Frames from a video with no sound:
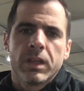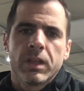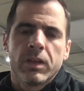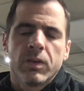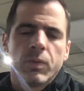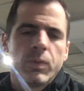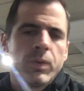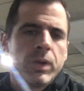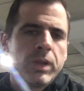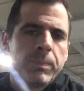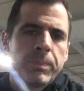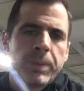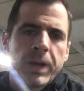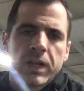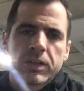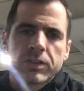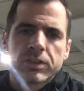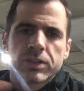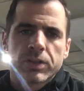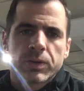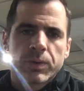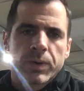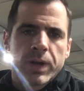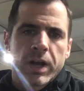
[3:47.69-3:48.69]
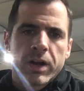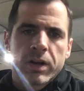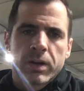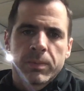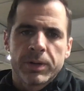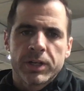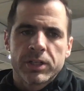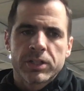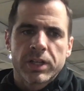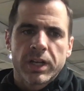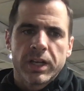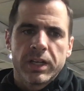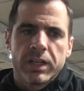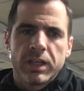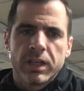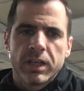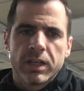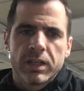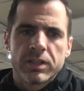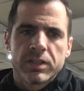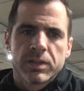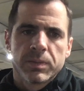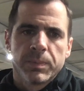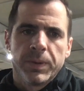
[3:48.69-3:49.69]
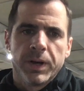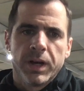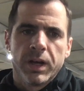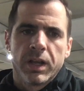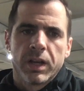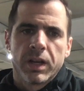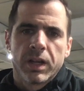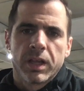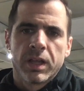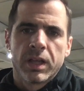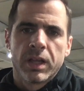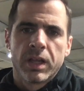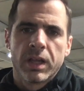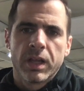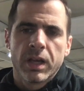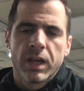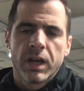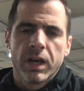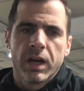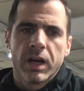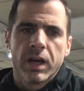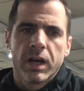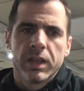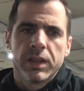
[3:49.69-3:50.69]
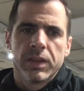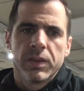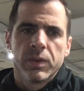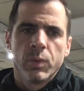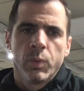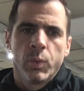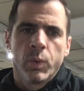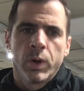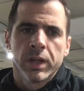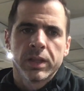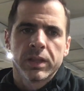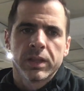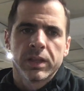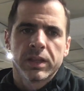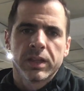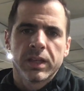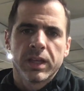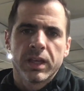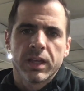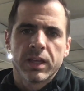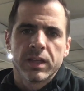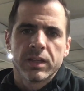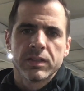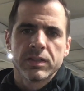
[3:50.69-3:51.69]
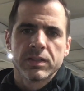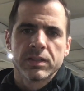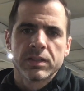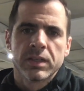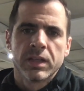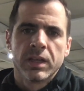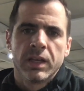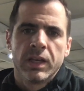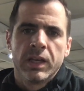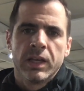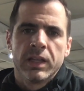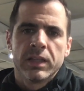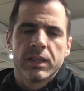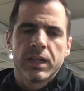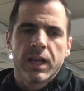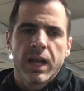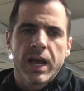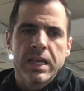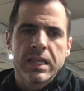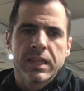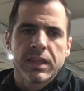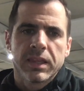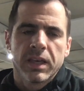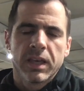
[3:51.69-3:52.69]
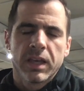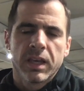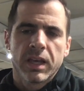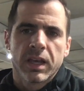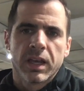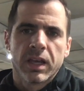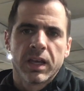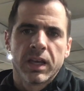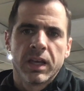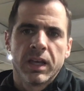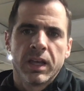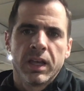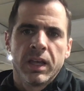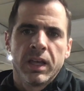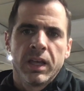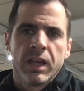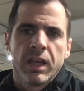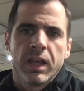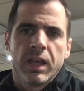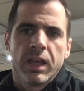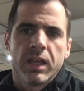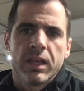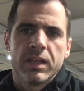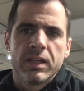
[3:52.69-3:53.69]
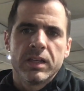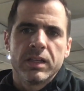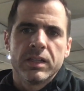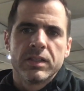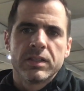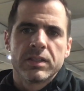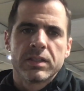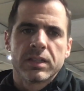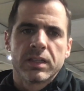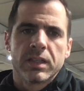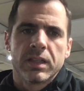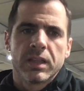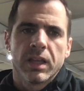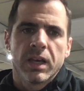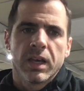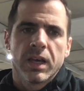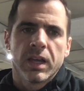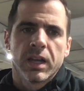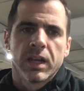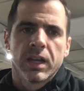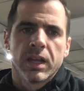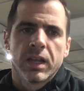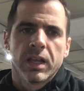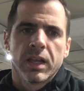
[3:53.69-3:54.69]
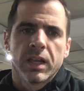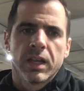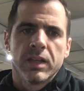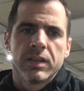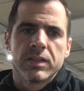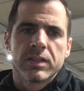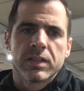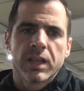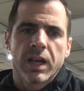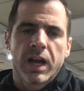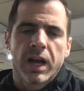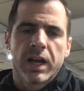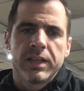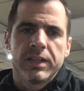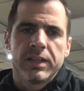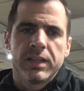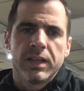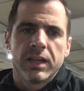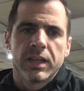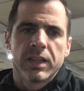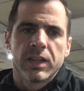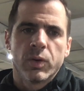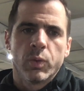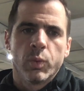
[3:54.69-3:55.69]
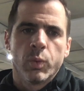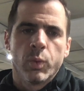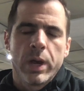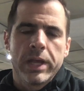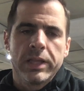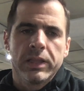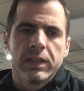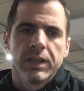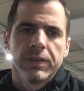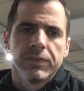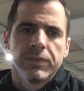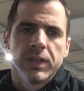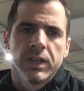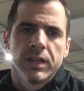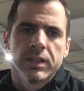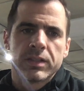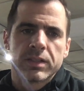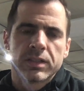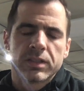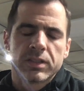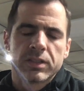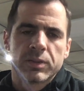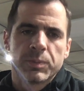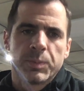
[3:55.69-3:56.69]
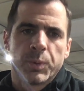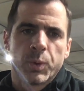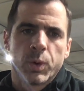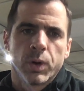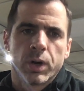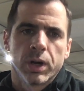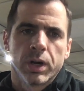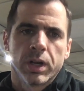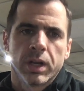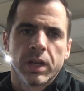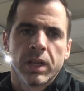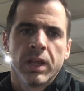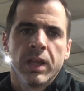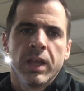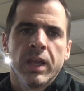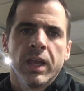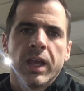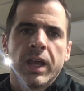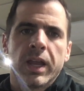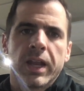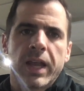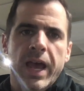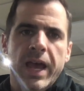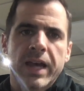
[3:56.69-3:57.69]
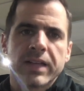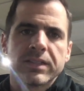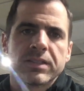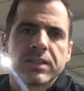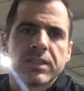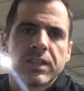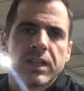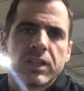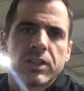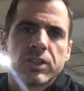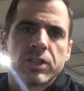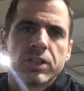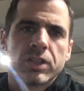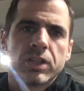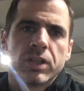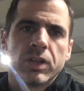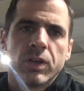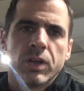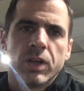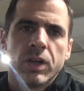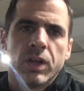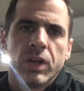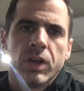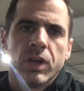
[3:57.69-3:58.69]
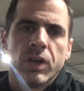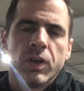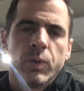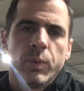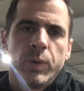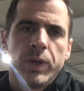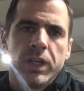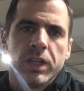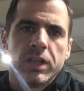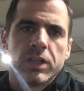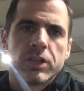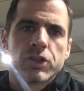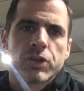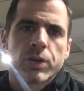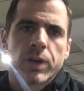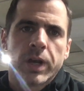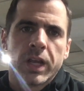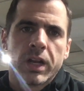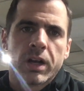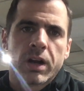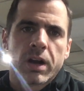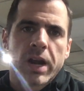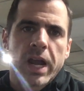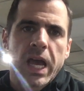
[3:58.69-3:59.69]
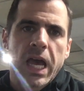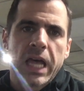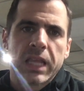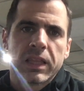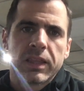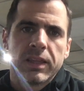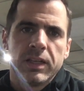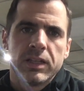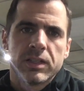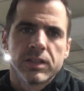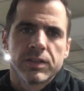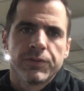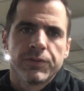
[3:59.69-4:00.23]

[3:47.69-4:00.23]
we bounced around a bunch of ideas, but one of the things that I think is the idea that weightlifting is a sport, and as such we need to train our athletes